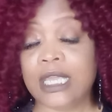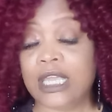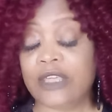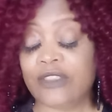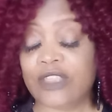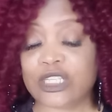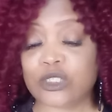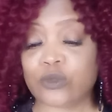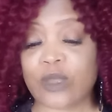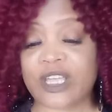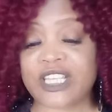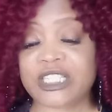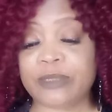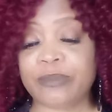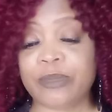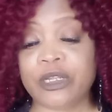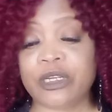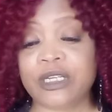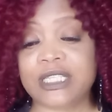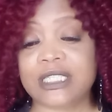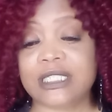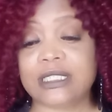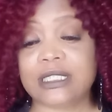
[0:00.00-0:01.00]
That's why
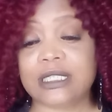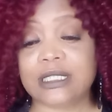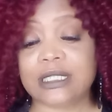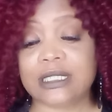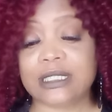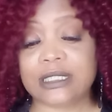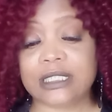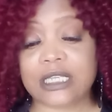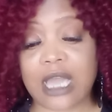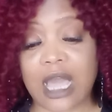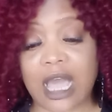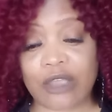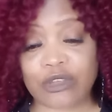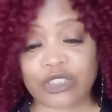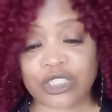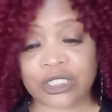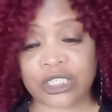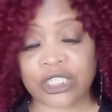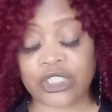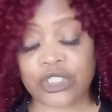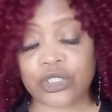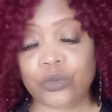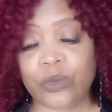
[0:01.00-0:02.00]
Spirit is
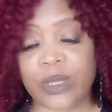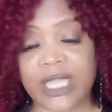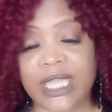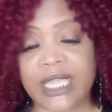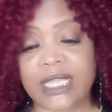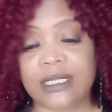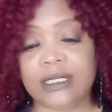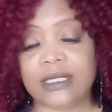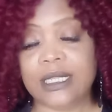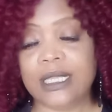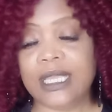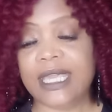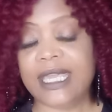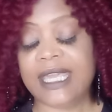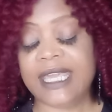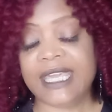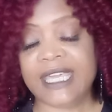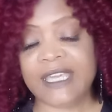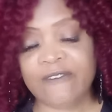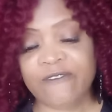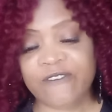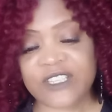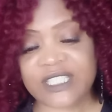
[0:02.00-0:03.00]
cautioning you and
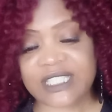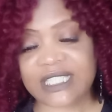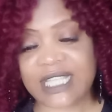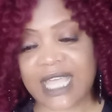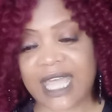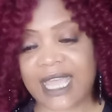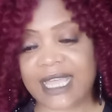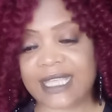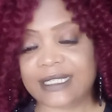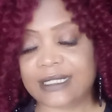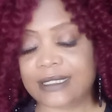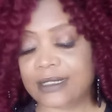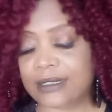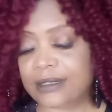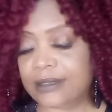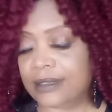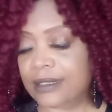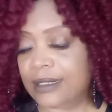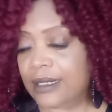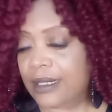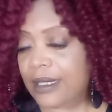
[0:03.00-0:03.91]
emphasizing